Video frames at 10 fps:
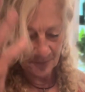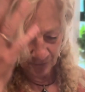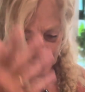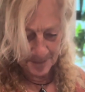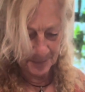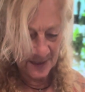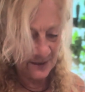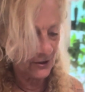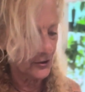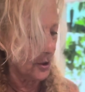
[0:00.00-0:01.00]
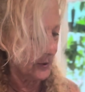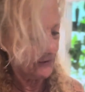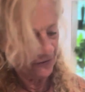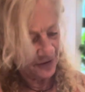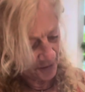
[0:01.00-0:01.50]
ripping, the knowing
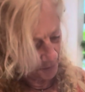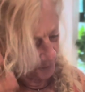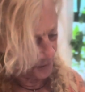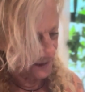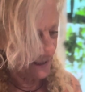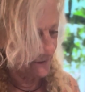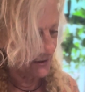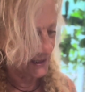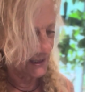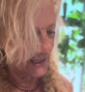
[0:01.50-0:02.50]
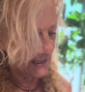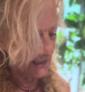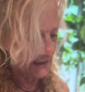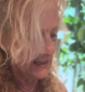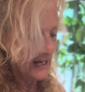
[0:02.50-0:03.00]
field, putting everything
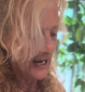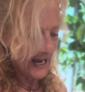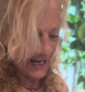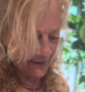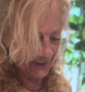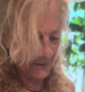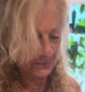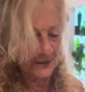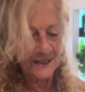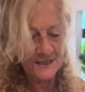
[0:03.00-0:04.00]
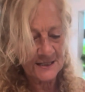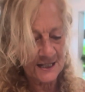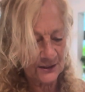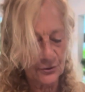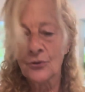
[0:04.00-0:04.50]
in, having a place
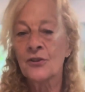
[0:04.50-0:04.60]
that they're all